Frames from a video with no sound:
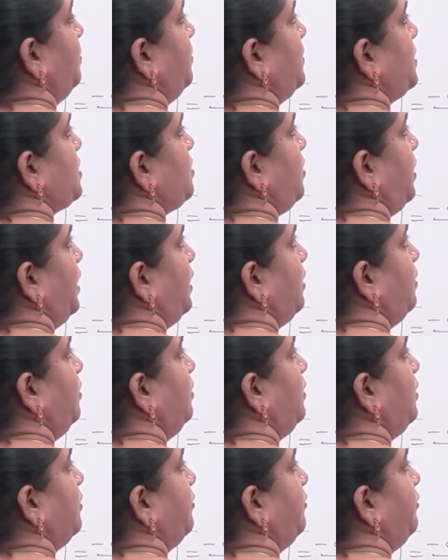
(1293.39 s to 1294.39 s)
square
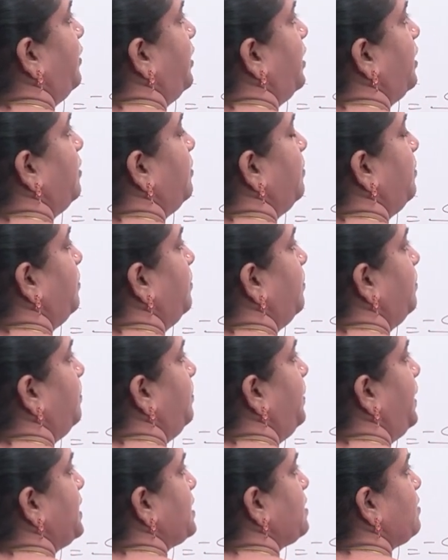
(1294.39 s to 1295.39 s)
root for
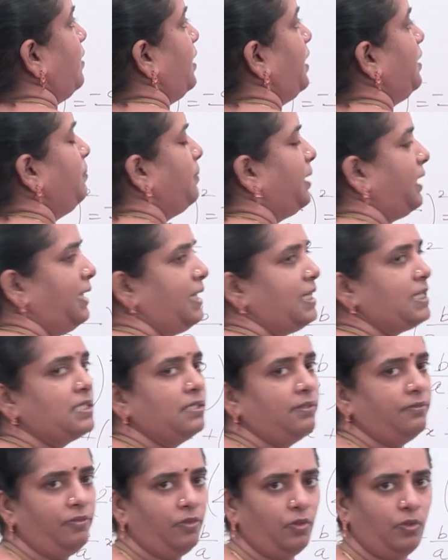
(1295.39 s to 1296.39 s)
b square minus
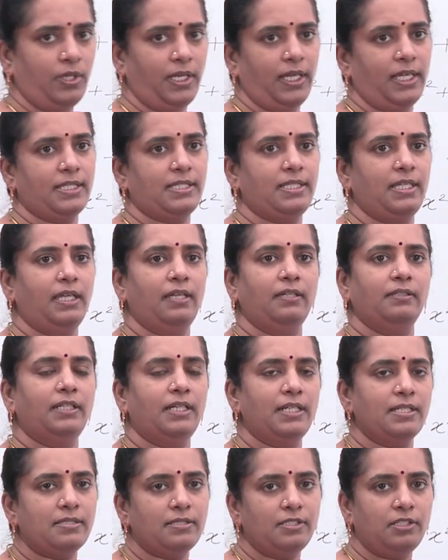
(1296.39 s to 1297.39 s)
4ac, that
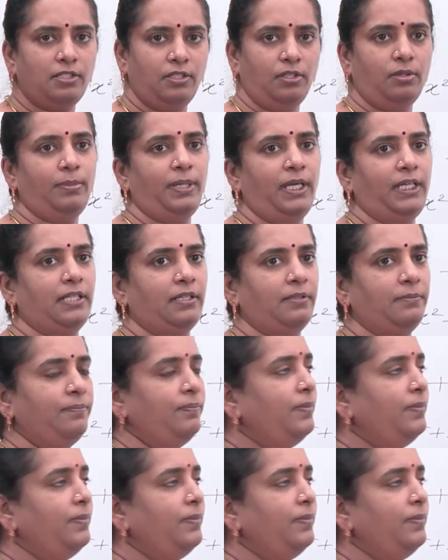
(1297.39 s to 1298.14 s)
is the numerator.